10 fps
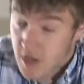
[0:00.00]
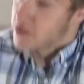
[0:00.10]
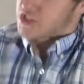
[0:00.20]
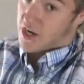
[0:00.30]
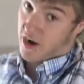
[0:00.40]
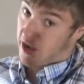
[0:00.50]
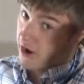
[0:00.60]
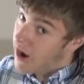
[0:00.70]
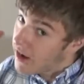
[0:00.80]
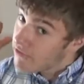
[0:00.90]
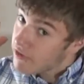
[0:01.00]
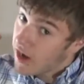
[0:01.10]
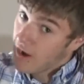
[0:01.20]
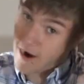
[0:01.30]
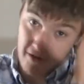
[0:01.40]
starting off
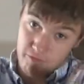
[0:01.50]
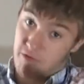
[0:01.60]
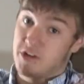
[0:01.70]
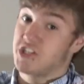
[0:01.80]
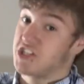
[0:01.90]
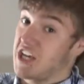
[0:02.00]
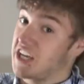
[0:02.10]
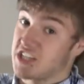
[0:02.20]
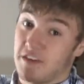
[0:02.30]
our first Second